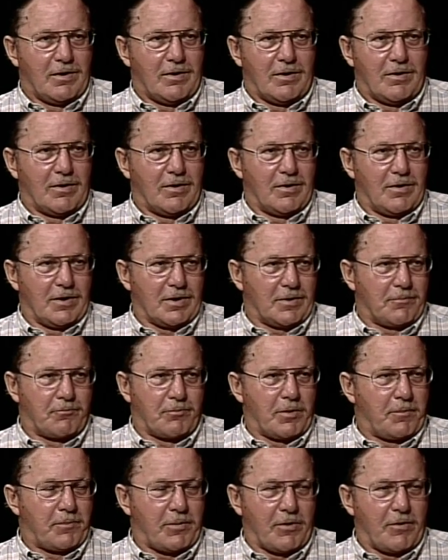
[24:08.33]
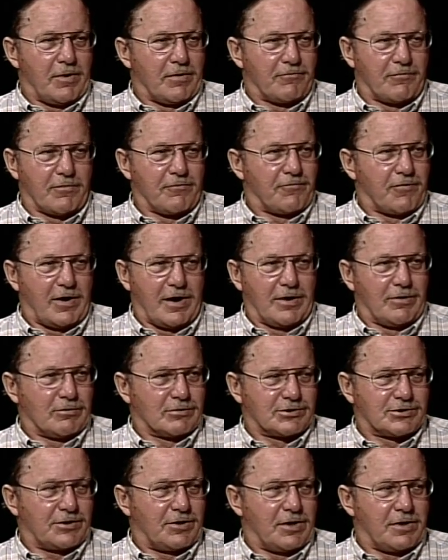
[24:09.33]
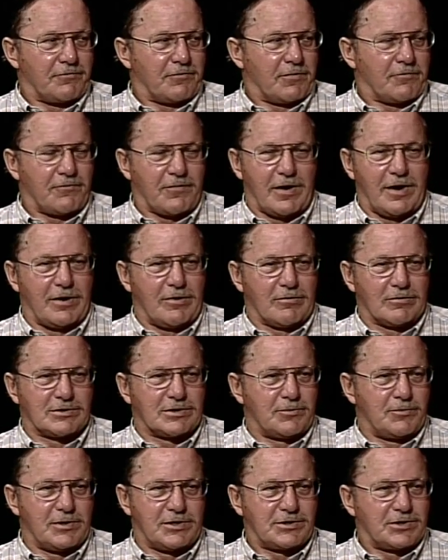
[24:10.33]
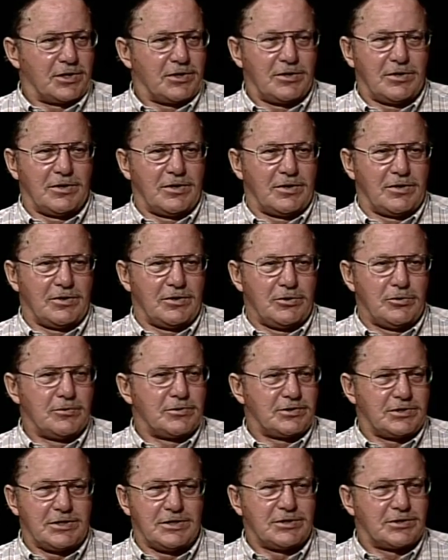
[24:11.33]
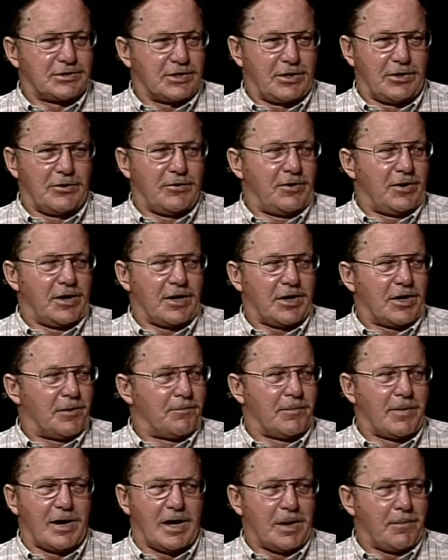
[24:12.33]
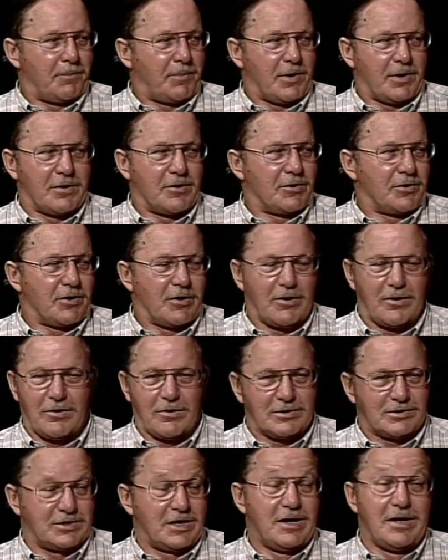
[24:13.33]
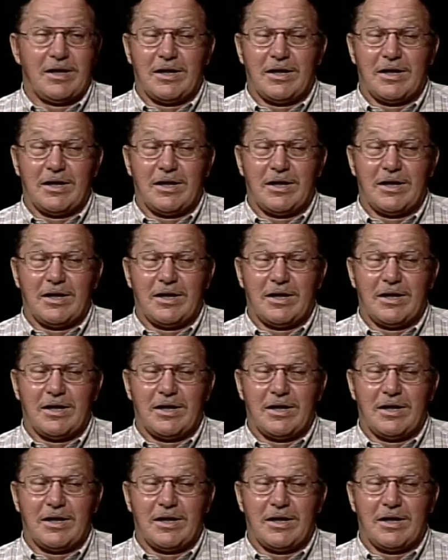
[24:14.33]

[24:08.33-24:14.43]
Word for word: are preparing for finals, studying for finals, and we sit in the UC Center and they come by and pet our dogs.